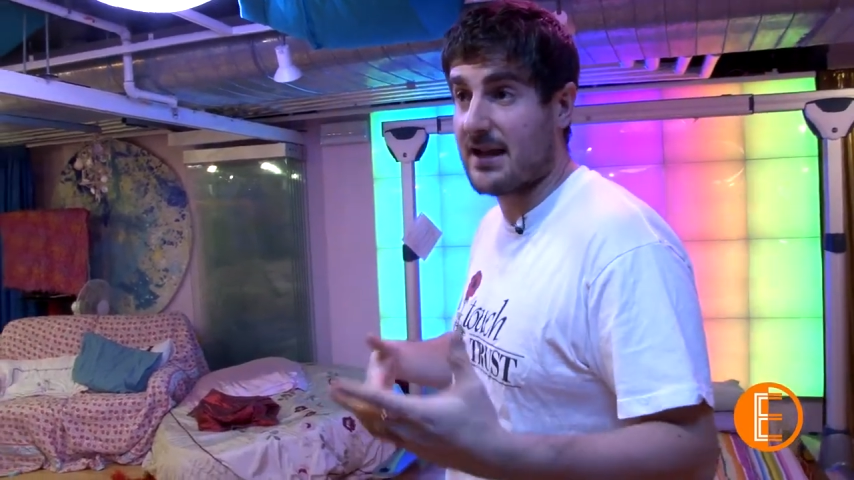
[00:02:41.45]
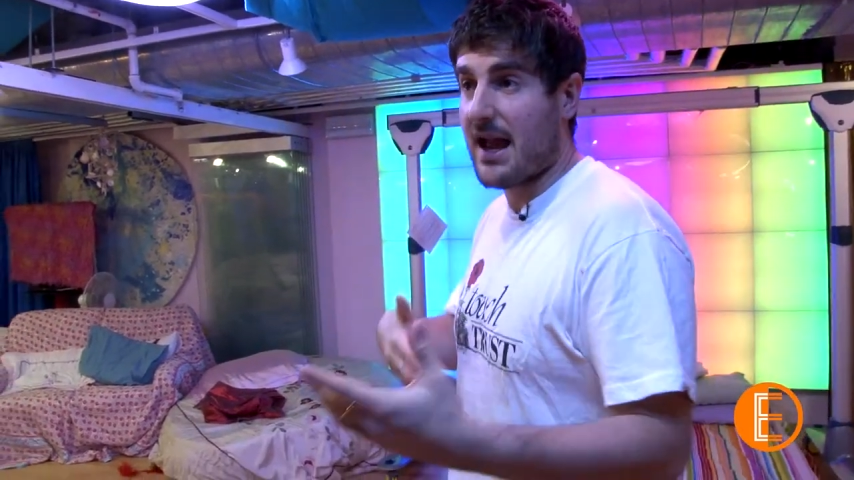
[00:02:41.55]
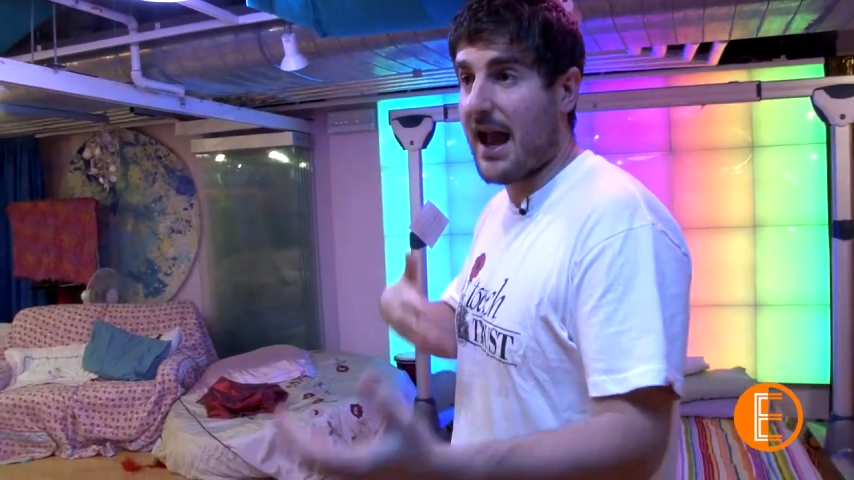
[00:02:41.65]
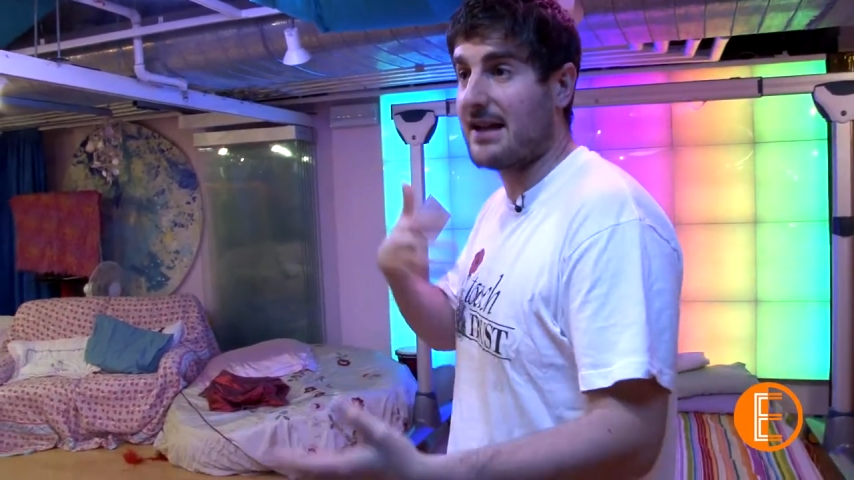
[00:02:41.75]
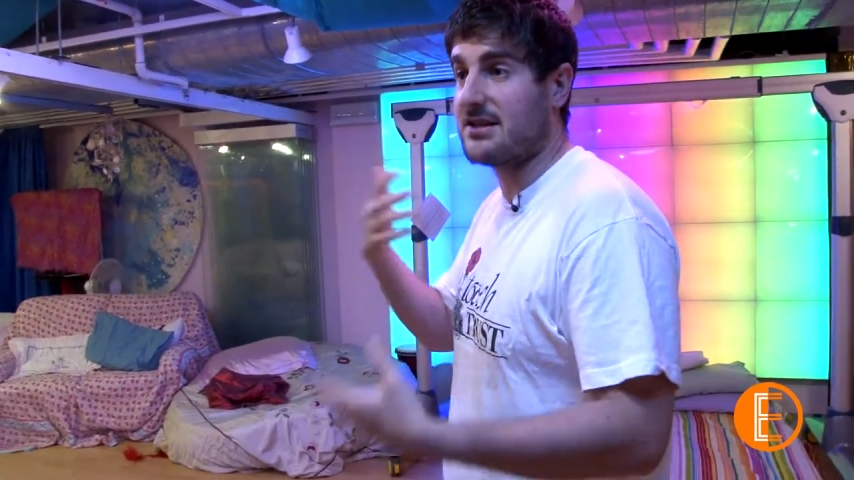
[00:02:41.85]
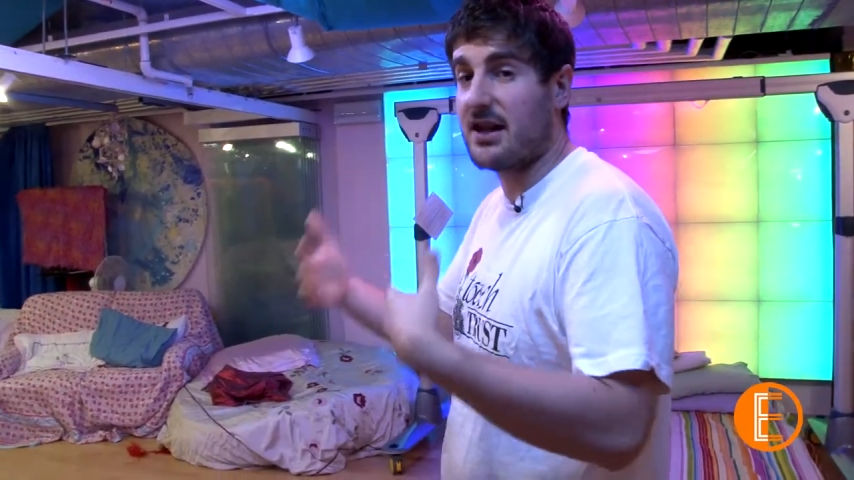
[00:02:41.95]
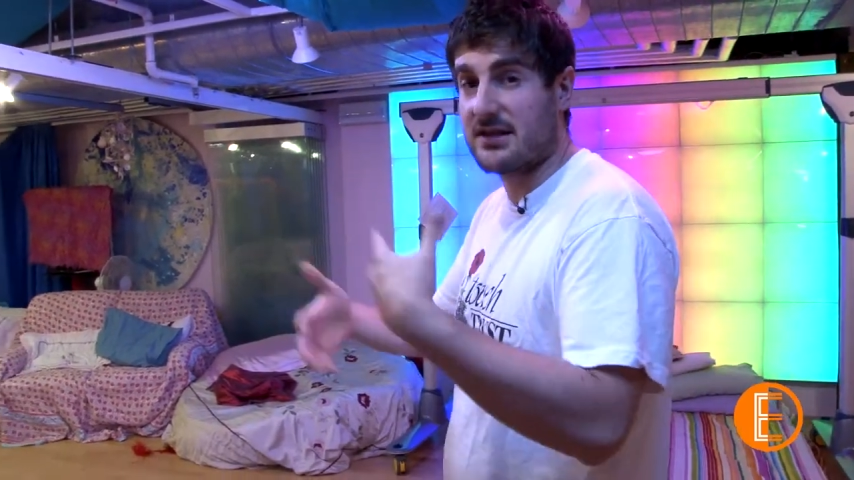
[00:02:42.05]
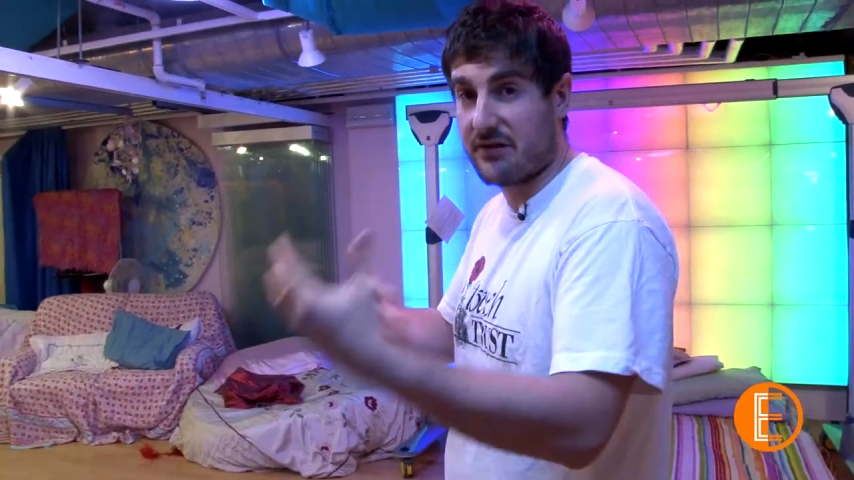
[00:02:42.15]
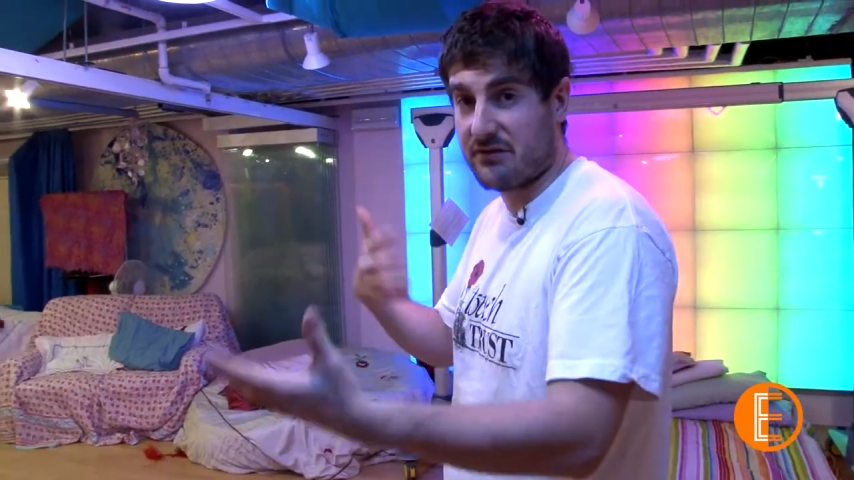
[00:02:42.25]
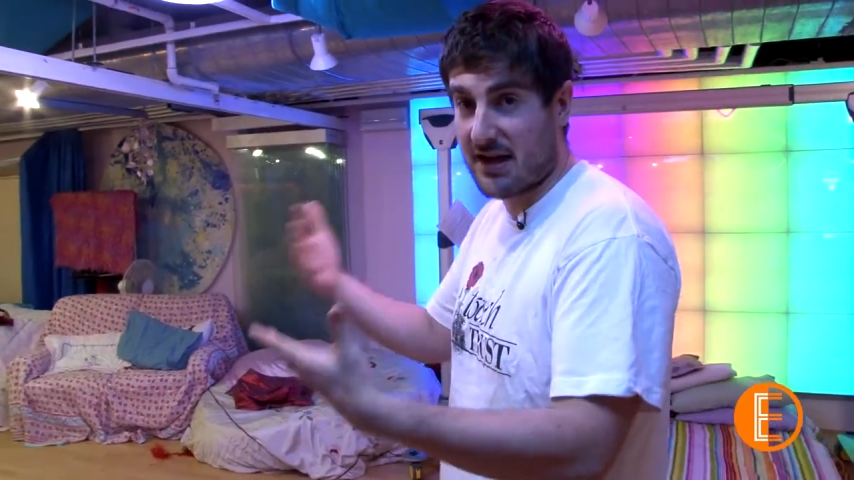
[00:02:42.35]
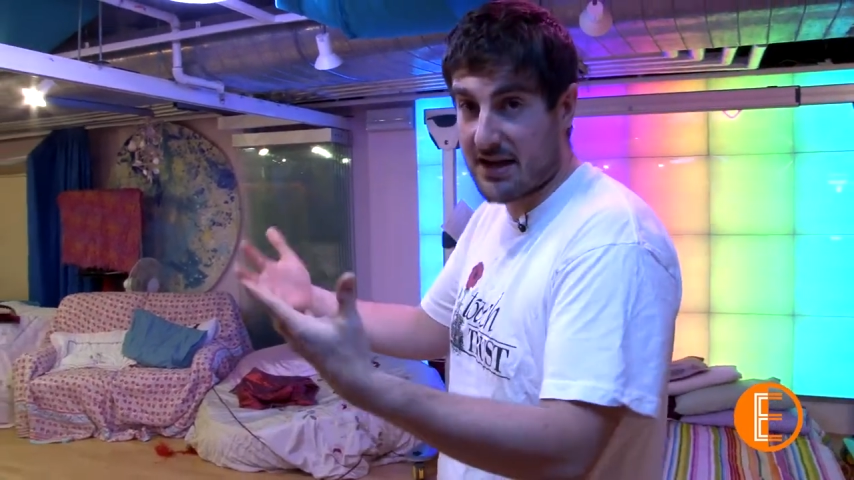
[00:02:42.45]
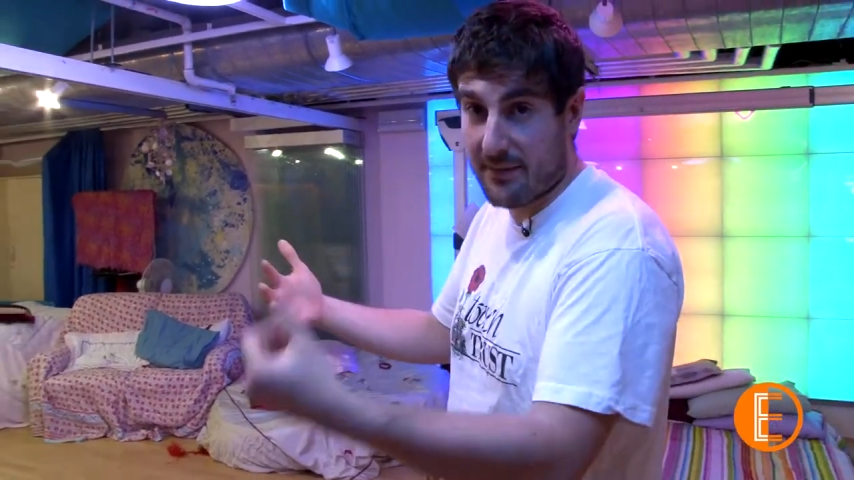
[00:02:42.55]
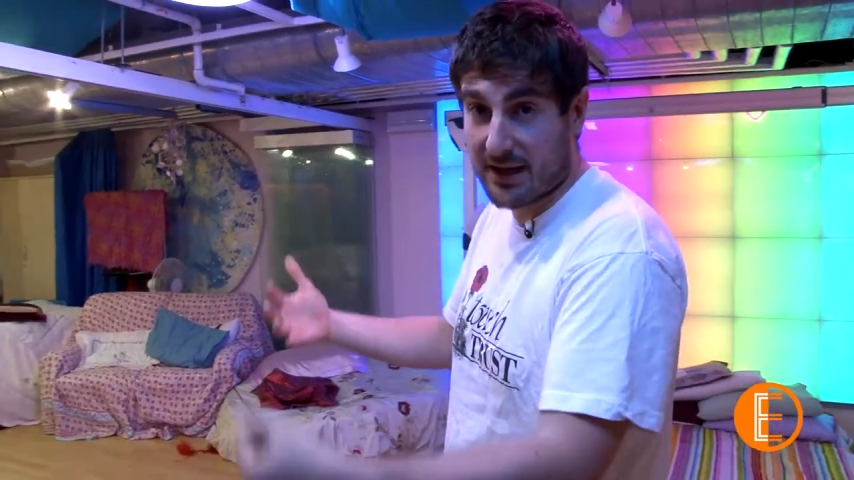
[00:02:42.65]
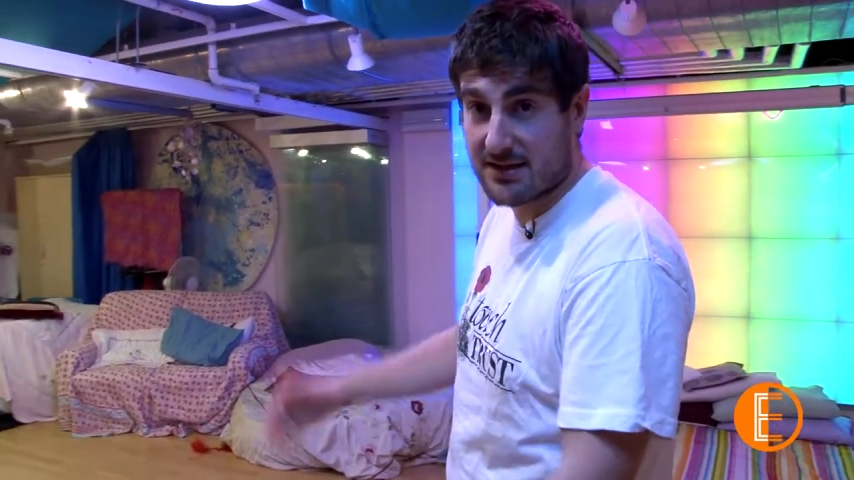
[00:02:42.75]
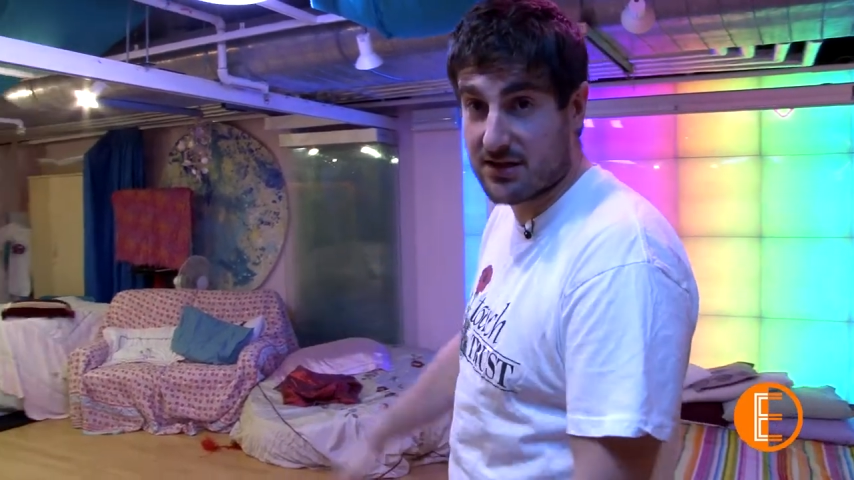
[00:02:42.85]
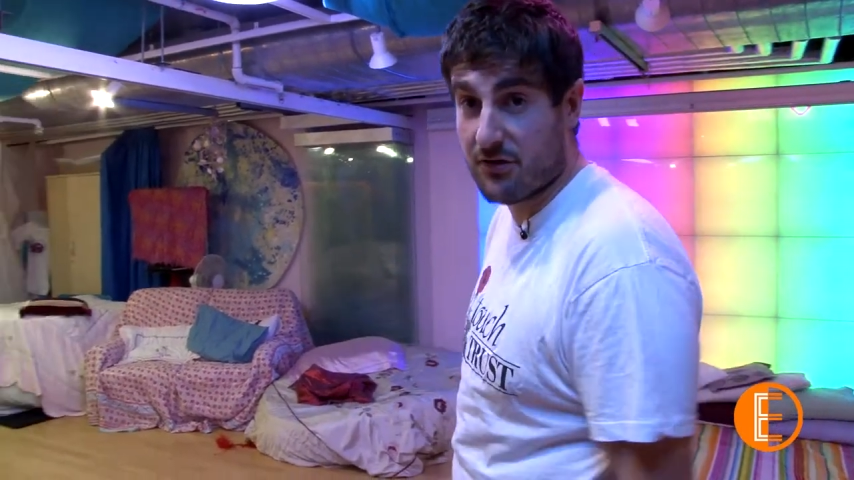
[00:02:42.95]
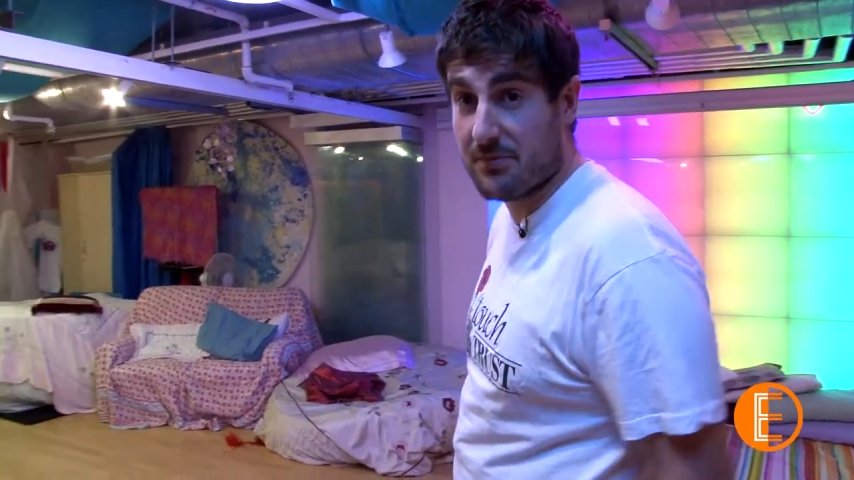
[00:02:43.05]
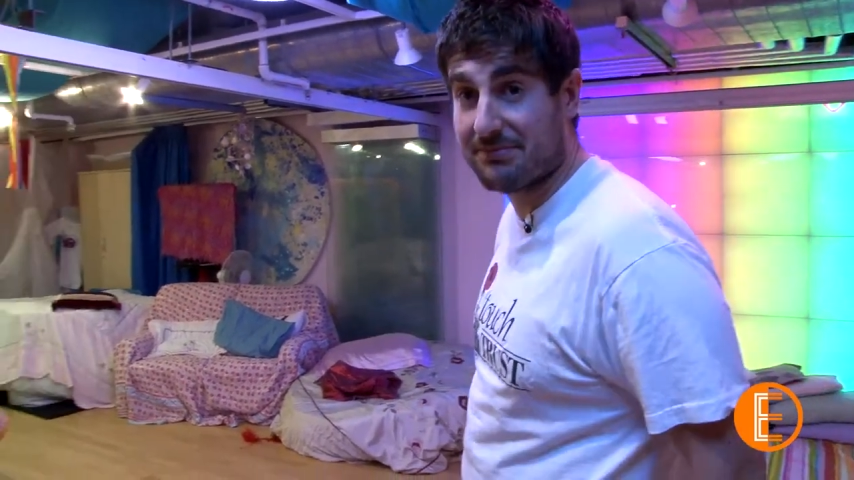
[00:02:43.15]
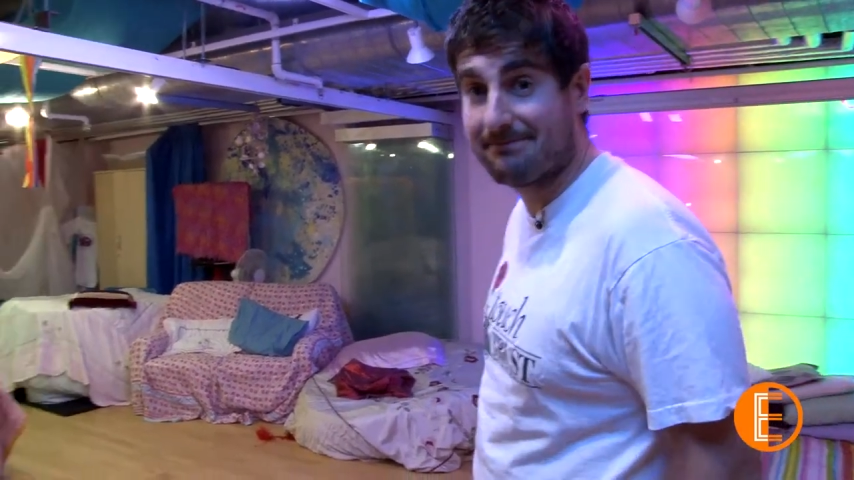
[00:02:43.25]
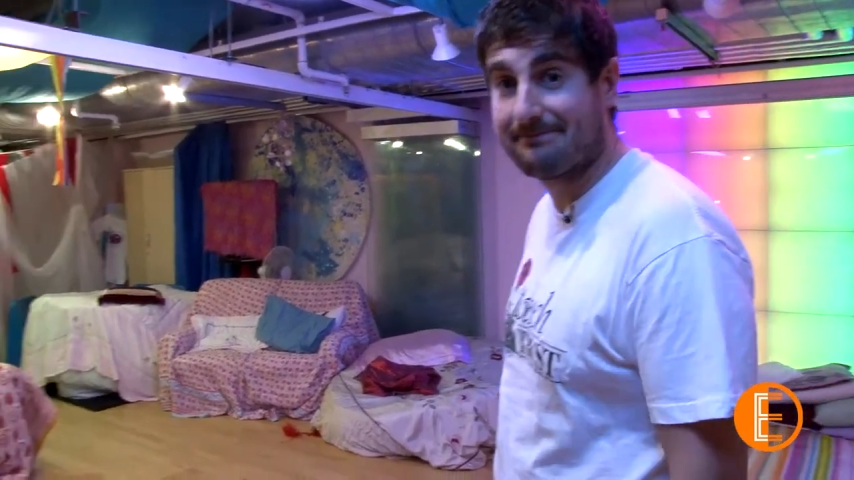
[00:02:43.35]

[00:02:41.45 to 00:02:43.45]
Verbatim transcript: it adds a nice different dynamic to the group.